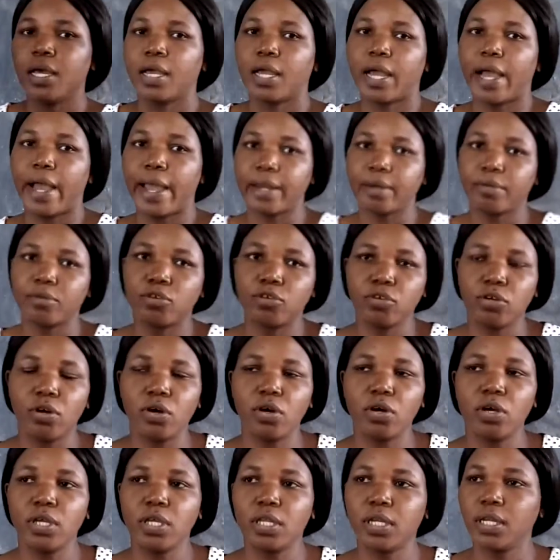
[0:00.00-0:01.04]
Can
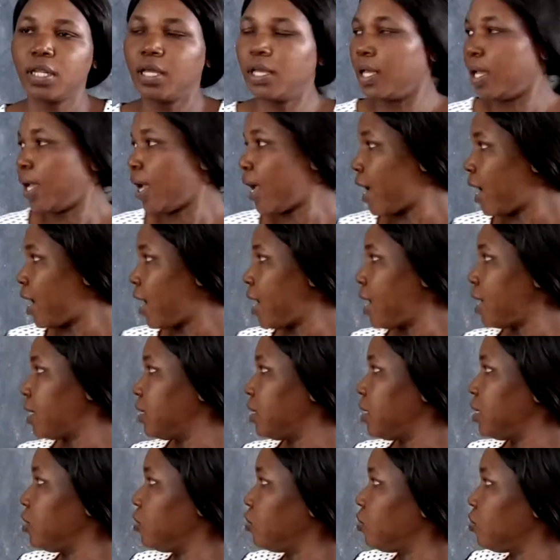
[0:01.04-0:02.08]
join,
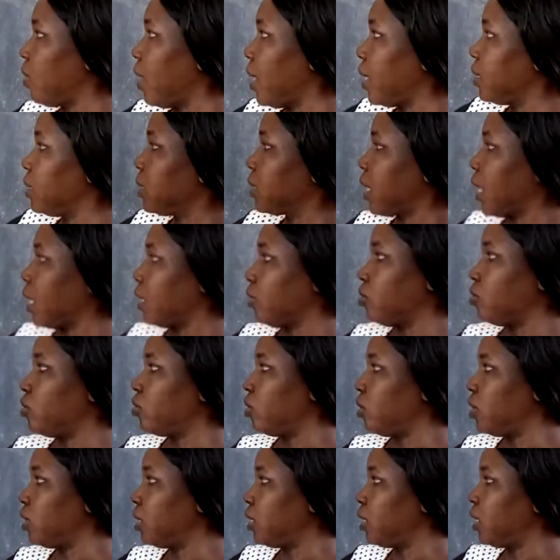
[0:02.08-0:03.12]
these words can
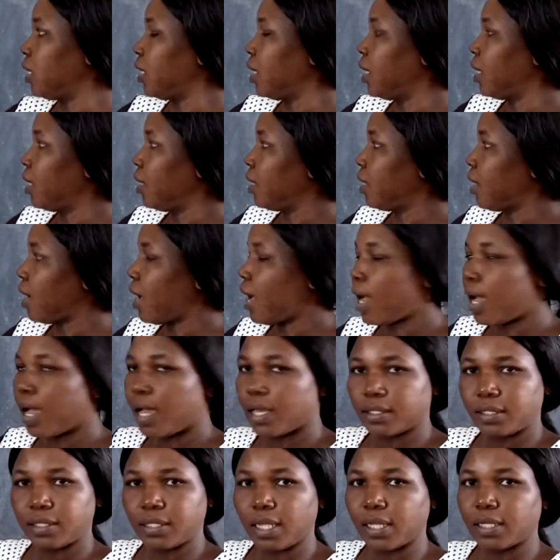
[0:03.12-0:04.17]
join
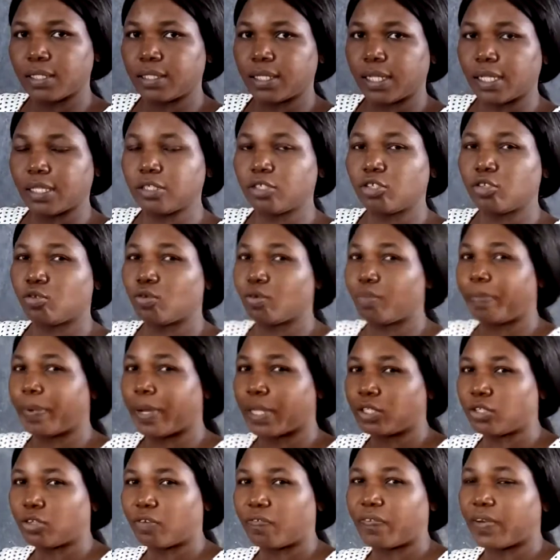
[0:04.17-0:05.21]
a sentence, two
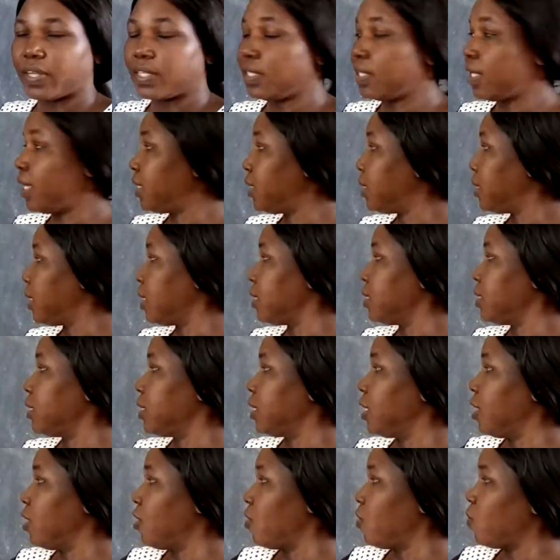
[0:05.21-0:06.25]
parts of a
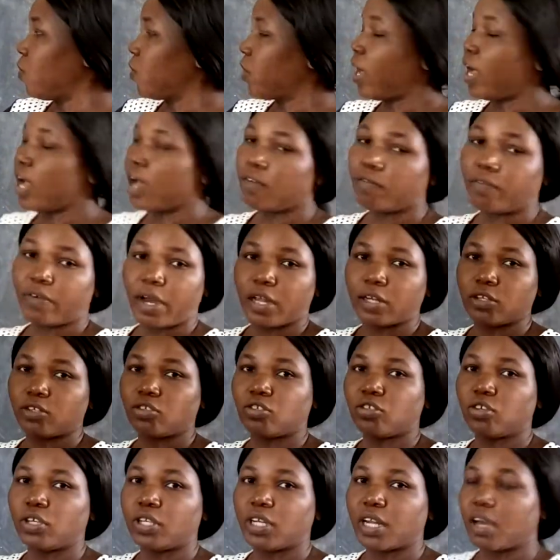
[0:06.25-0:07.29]
sentence. We have can
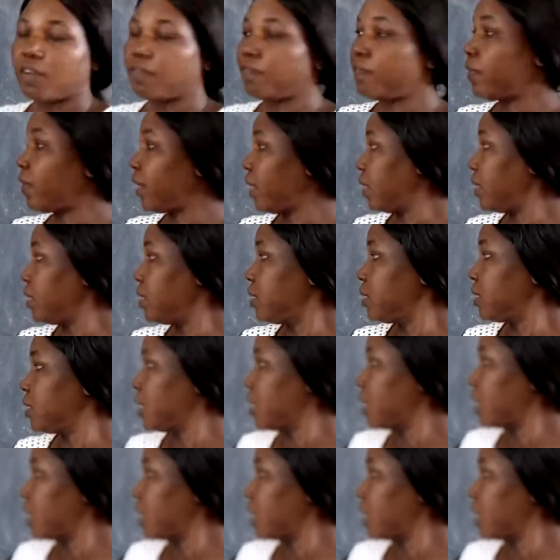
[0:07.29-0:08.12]
join a phrase,